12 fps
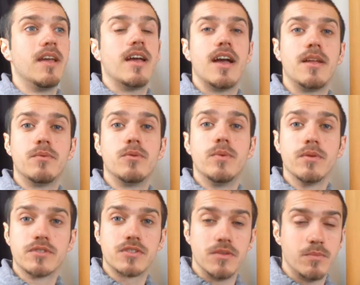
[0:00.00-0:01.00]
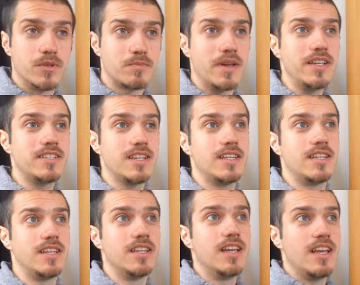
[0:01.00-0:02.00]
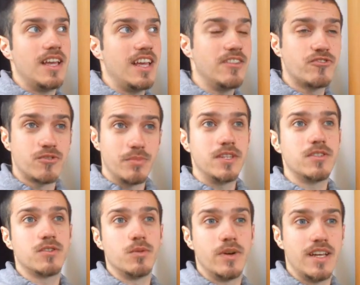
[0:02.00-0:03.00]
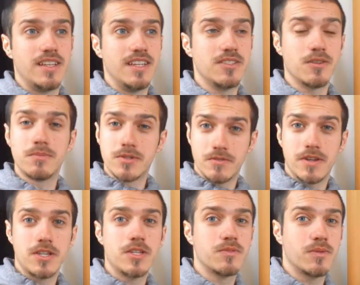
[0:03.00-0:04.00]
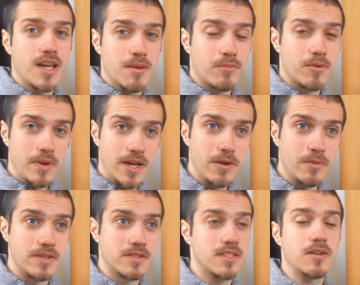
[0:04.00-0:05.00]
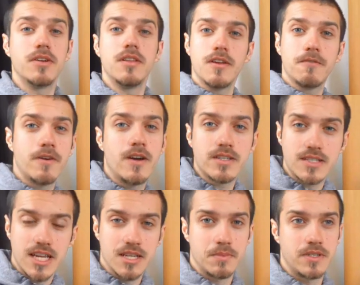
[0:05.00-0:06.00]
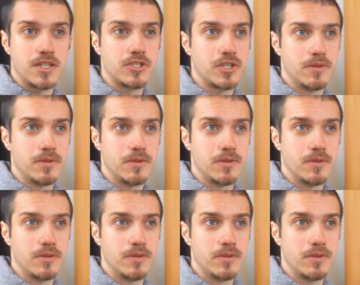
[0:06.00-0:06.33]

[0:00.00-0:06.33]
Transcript: Edward Wilson was basically instrumental in his observations on emperor penguins. Now, in their first expedition,